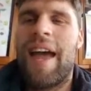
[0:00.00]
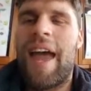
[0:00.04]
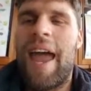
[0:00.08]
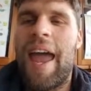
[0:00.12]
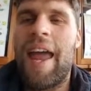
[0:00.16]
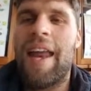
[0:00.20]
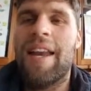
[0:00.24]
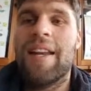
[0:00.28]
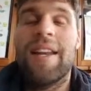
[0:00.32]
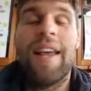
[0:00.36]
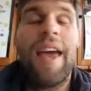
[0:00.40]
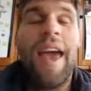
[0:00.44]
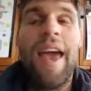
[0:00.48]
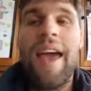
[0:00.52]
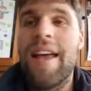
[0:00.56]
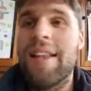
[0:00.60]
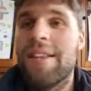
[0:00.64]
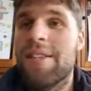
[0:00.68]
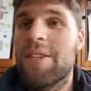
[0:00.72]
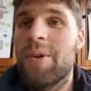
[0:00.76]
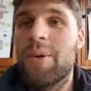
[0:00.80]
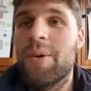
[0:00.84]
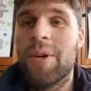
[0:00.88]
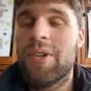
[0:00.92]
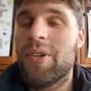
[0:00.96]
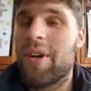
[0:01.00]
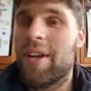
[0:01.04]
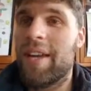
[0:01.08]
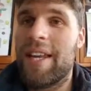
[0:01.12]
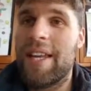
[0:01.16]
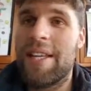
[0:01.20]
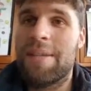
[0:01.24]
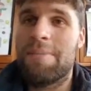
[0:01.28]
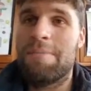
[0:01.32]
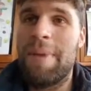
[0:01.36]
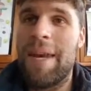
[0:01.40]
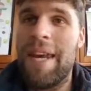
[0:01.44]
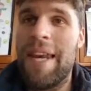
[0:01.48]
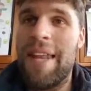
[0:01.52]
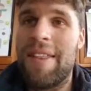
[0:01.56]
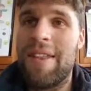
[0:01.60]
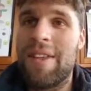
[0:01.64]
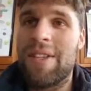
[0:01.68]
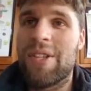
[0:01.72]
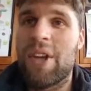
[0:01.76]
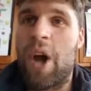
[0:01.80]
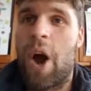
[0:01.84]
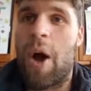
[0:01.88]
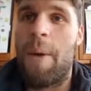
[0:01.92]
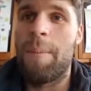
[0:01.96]
And as you want to try and get as many of
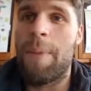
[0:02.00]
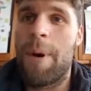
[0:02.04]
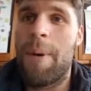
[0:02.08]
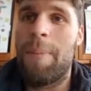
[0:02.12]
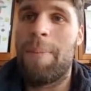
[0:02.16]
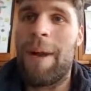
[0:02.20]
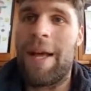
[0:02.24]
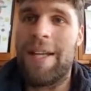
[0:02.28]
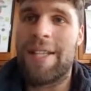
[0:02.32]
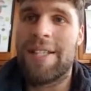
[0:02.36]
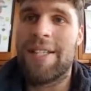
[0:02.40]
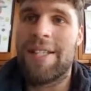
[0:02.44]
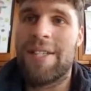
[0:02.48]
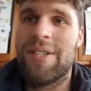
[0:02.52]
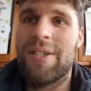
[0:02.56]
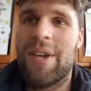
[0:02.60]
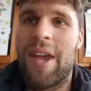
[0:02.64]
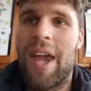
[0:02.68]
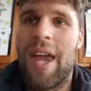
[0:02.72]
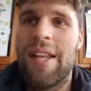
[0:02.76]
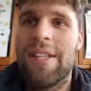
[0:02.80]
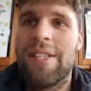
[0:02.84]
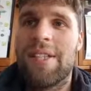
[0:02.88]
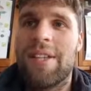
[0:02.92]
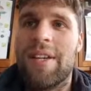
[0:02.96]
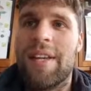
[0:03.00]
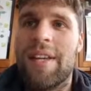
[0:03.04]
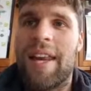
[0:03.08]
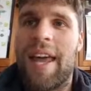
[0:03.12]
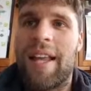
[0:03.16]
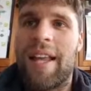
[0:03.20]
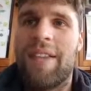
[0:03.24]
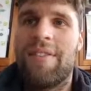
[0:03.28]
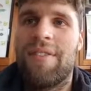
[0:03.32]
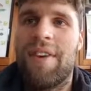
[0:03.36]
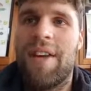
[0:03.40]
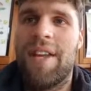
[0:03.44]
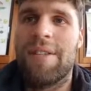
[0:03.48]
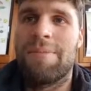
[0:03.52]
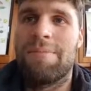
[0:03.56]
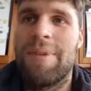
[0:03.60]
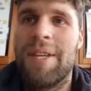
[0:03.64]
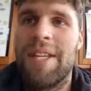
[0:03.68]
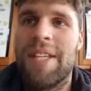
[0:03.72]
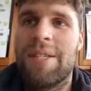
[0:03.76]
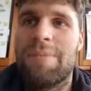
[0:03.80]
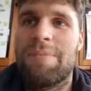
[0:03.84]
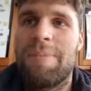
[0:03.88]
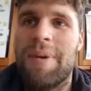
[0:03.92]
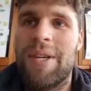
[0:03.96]
those combo pluses as you can so you can activate as
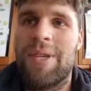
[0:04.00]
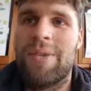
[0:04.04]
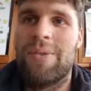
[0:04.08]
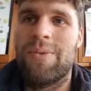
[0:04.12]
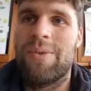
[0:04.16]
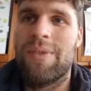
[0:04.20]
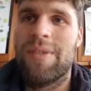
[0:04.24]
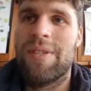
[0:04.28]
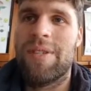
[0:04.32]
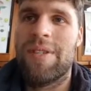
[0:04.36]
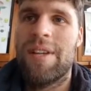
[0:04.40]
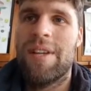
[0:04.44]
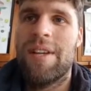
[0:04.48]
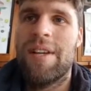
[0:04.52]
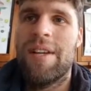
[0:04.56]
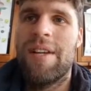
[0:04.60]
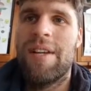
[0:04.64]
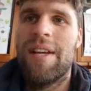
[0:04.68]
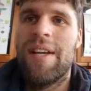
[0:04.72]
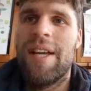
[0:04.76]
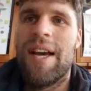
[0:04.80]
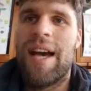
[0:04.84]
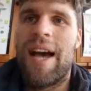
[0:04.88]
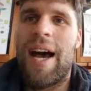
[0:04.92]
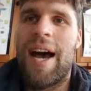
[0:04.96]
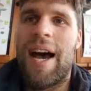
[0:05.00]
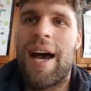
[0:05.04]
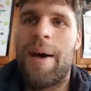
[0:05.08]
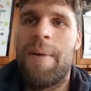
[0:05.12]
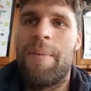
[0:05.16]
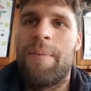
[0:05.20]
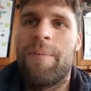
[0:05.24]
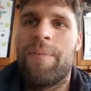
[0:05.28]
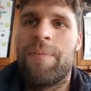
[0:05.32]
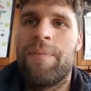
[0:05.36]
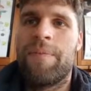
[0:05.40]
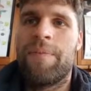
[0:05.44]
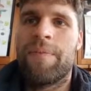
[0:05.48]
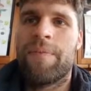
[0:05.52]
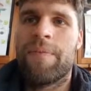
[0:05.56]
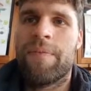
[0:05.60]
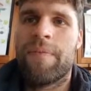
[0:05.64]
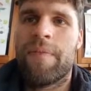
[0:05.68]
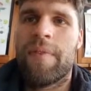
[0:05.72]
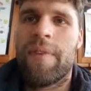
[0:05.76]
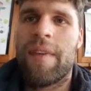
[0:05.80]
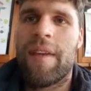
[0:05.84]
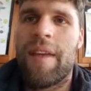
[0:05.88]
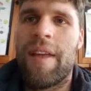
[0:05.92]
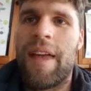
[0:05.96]
many specials. Um,
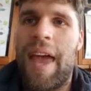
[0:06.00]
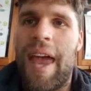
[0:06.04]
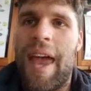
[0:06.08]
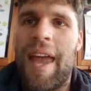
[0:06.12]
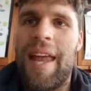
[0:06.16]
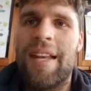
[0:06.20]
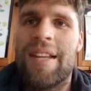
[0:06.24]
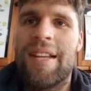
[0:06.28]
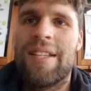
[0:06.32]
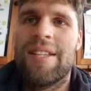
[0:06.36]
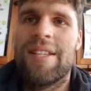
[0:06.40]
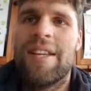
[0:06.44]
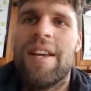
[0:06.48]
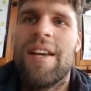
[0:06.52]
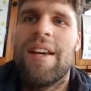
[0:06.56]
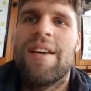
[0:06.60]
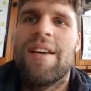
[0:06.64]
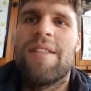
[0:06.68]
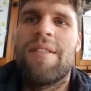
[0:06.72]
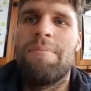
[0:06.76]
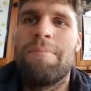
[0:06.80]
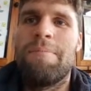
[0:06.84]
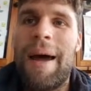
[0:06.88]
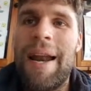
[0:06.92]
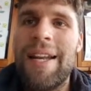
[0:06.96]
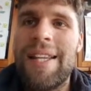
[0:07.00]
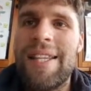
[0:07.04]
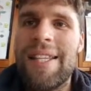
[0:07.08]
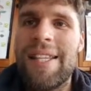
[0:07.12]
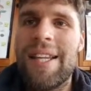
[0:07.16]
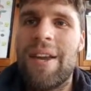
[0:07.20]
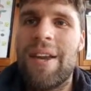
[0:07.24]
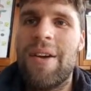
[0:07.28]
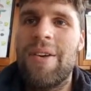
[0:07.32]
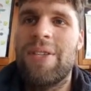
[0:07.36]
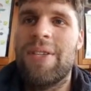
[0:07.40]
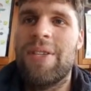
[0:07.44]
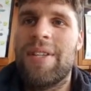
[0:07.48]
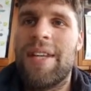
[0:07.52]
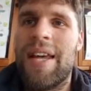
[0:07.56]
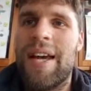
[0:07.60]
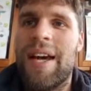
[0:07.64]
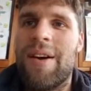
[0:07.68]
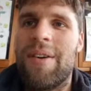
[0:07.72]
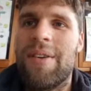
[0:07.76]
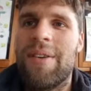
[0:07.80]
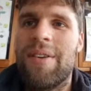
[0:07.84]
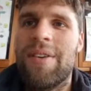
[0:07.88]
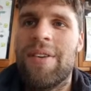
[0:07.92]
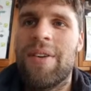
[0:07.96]
and mud slows you
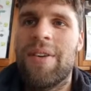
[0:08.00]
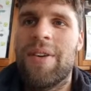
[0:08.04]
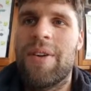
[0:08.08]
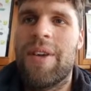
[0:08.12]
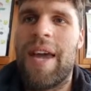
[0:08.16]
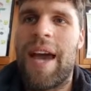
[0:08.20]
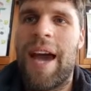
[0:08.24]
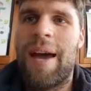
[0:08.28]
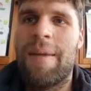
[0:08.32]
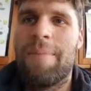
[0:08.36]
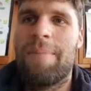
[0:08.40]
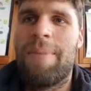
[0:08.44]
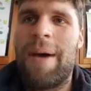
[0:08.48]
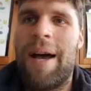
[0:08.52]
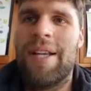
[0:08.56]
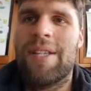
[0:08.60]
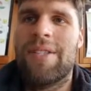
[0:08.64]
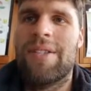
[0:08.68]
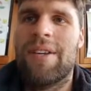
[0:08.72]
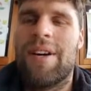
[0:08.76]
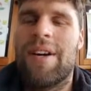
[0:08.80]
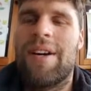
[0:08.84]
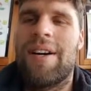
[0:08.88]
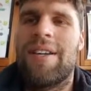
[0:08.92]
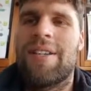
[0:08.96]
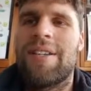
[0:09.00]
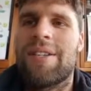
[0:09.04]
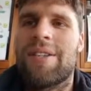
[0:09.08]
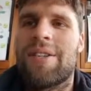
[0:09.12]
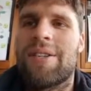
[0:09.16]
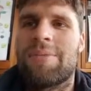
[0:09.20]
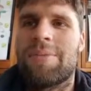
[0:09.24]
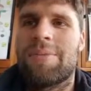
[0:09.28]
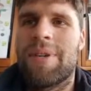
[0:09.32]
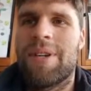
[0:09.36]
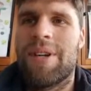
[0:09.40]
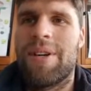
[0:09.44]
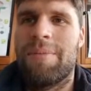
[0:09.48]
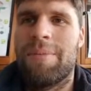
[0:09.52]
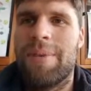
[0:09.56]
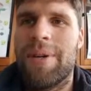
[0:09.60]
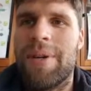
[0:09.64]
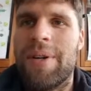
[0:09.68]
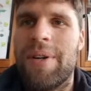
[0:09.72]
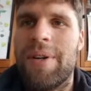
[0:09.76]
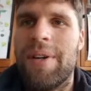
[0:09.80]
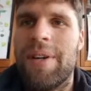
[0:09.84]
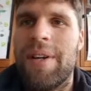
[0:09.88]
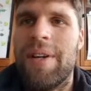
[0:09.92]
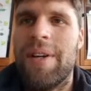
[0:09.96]
down. You can't pass. Oh, I just lost my combo.